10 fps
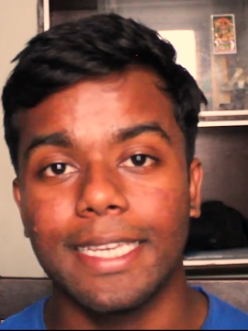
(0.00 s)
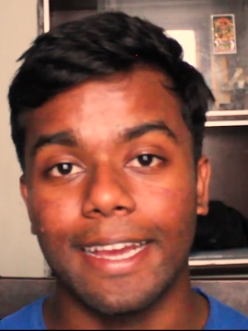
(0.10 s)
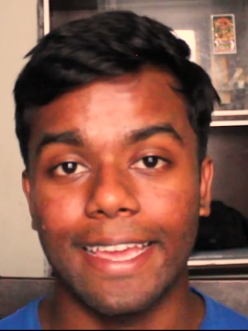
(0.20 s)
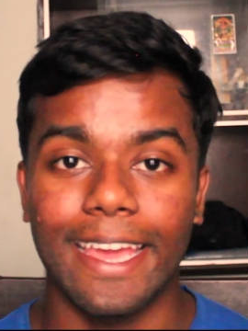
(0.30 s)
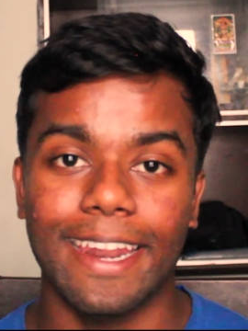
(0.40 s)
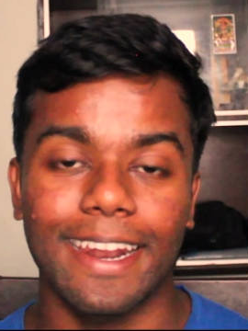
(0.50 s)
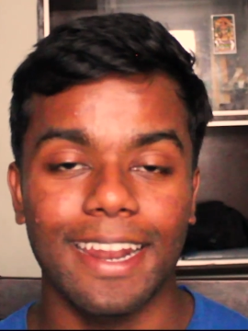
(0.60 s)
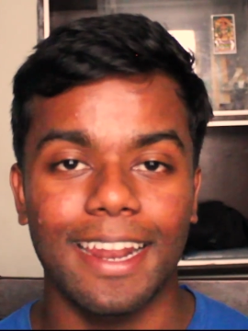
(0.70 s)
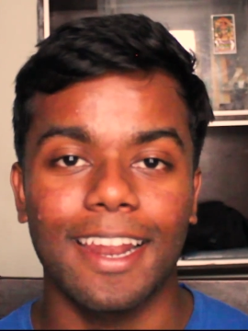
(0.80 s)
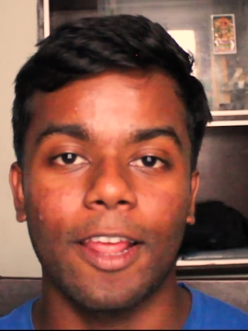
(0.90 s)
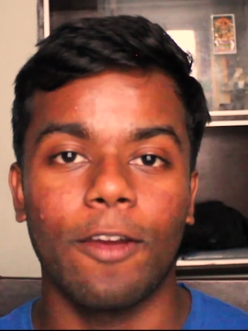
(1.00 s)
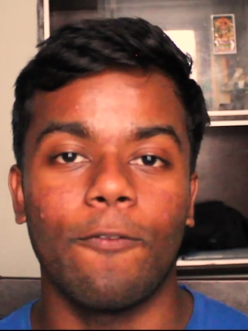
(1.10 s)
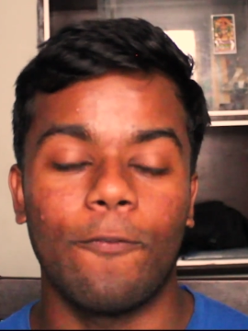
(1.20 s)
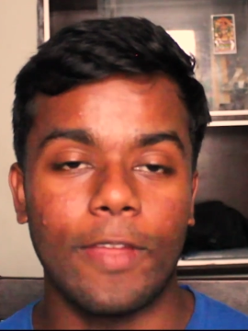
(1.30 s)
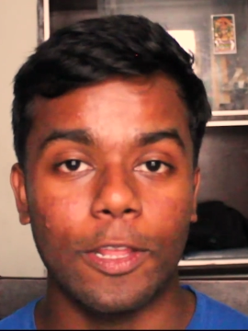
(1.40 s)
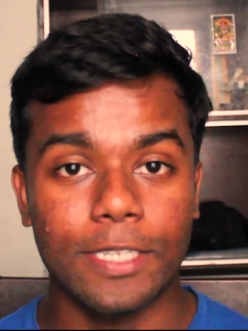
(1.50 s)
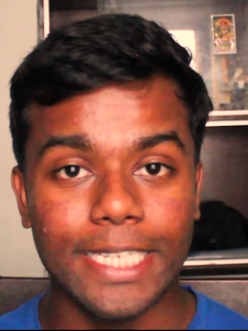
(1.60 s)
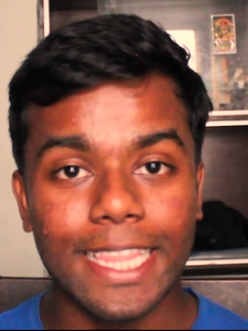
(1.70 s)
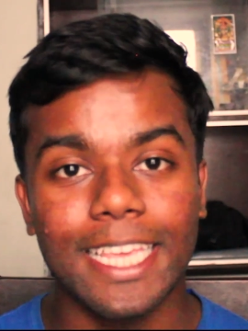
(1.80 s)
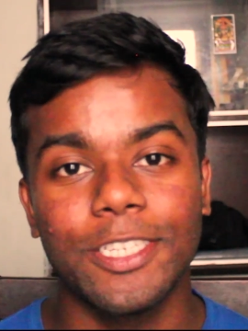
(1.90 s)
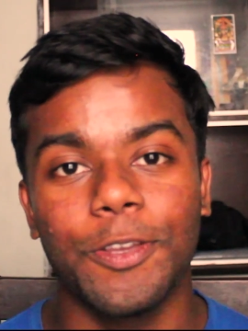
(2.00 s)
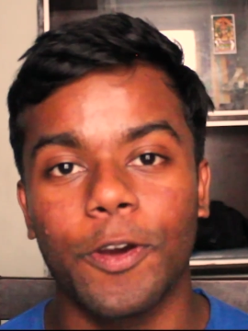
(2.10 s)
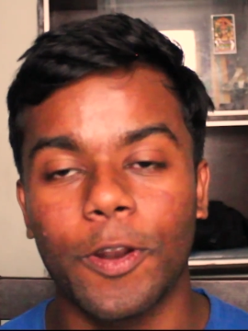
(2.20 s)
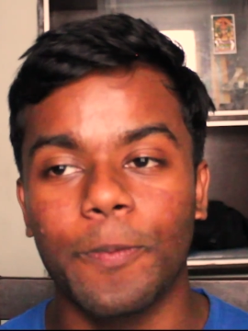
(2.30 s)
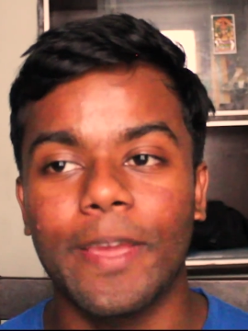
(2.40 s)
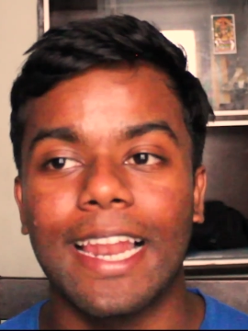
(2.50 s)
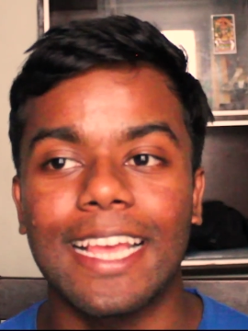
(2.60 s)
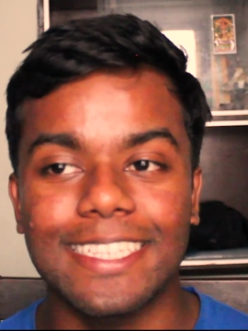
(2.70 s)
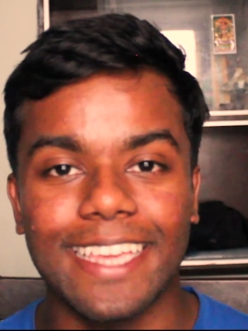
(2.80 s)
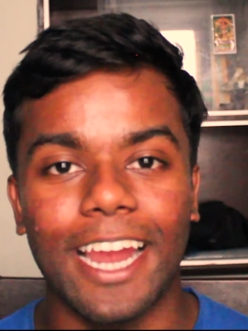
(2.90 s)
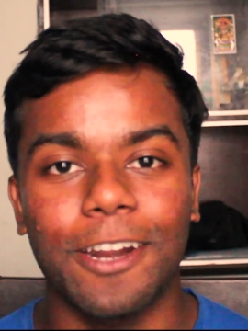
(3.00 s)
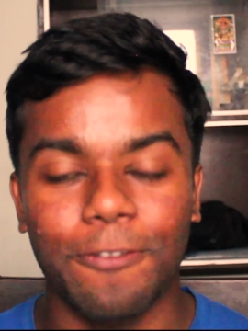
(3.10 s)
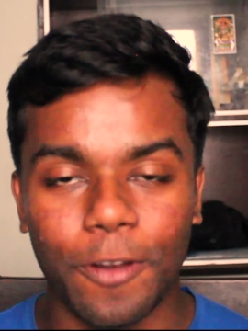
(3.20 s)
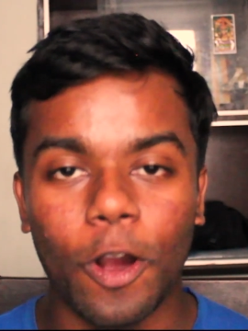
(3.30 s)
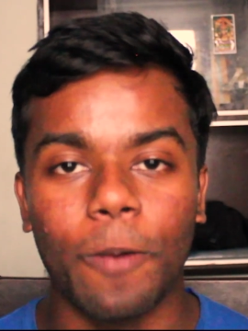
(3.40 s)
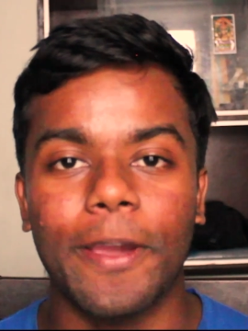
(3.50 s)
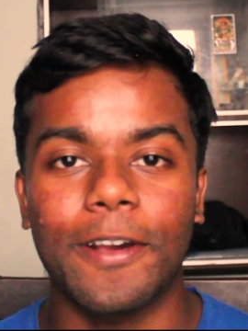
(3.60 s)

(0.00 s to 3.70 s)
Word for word: See, again, you're gonna be less scared to vlog because